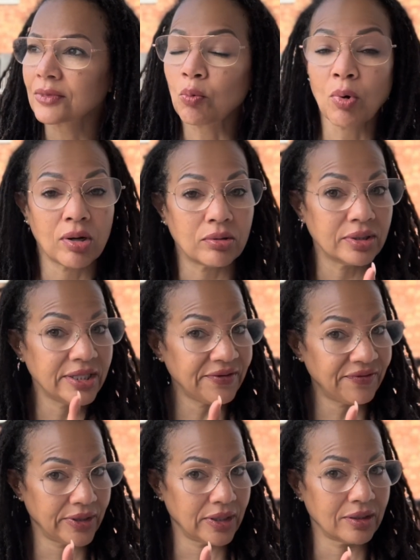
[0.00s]
well,
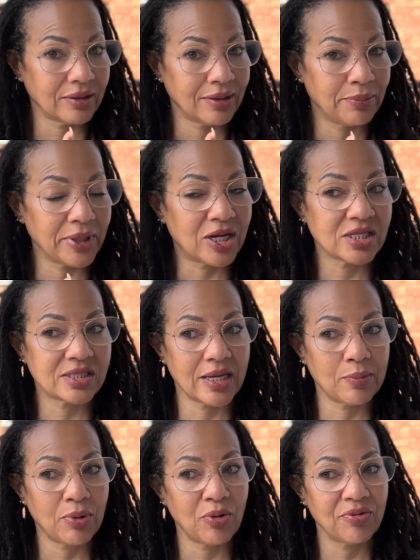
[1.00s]
living, because
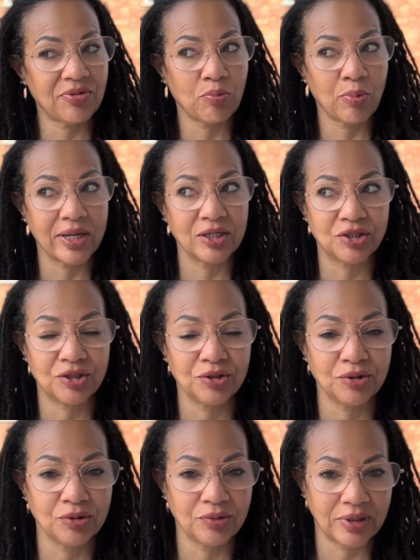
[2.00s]
they both went
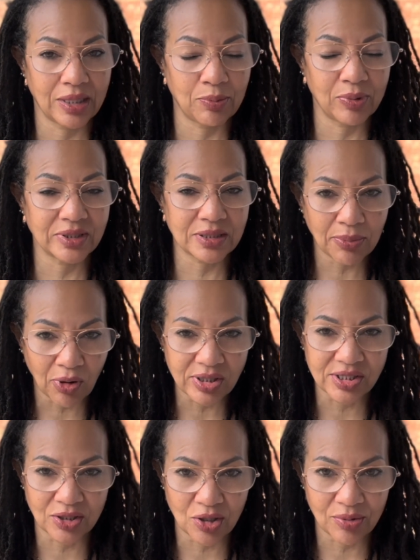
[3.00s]
to
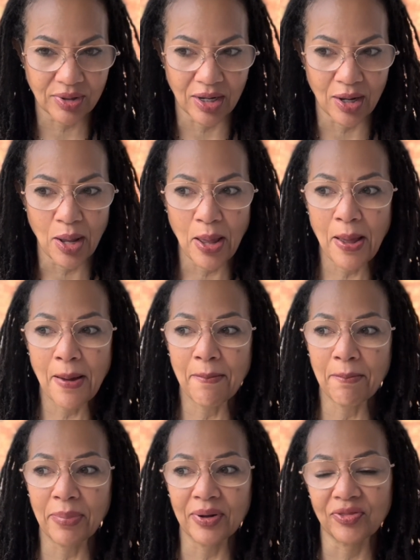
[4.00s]
Barcelona,
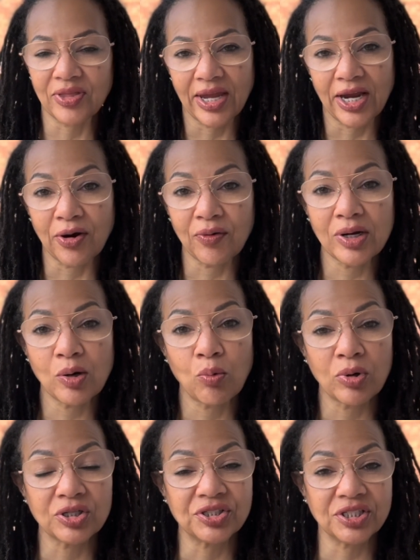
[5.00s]
but the area
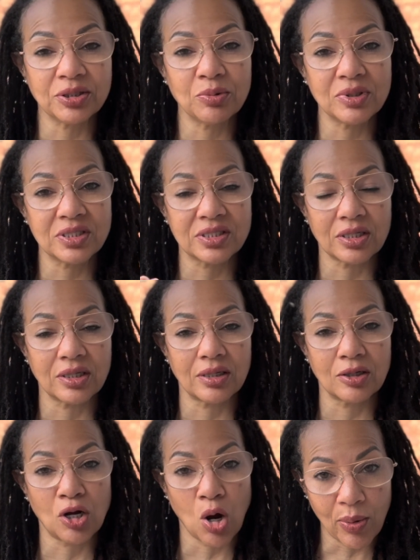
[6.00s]
where she was
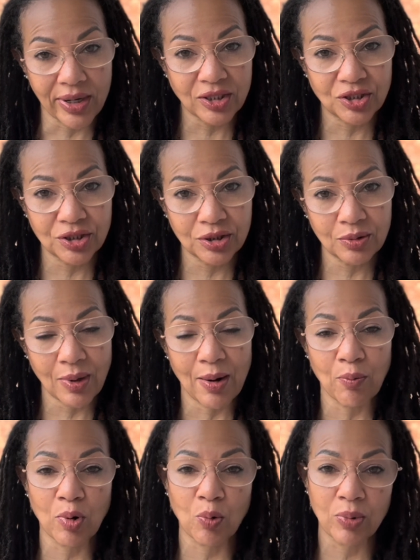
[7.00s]
going to
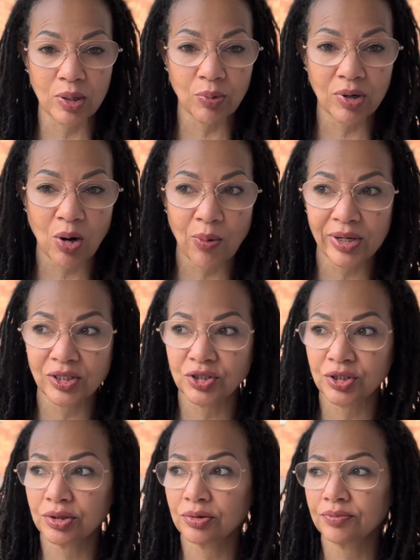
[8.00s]
and where we were going
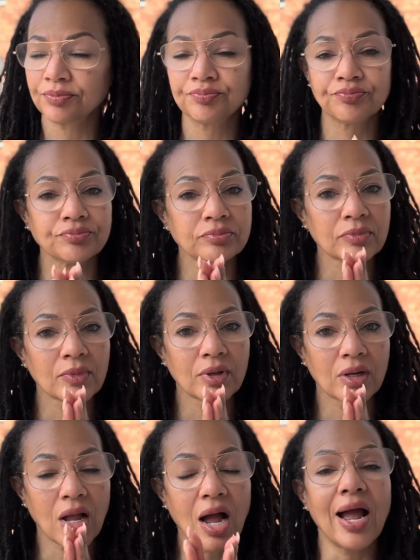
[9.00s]
to,
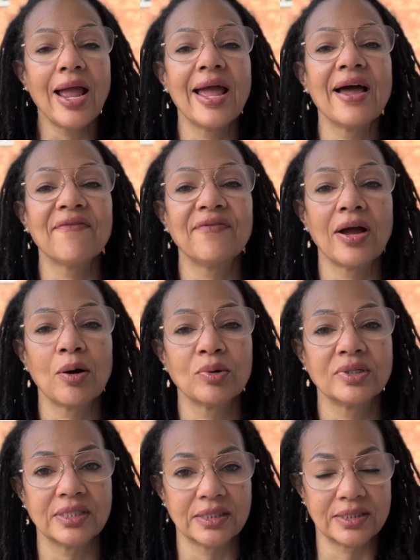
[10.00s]
a
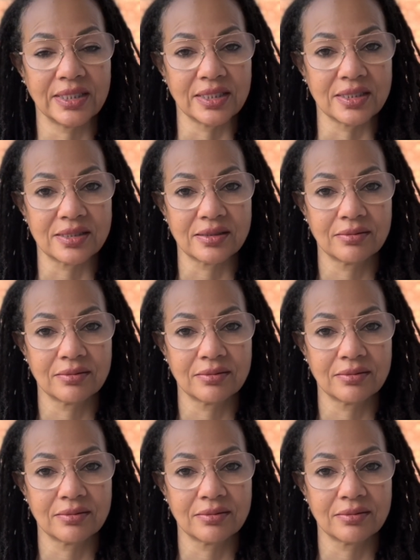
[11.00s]
half-hour distance.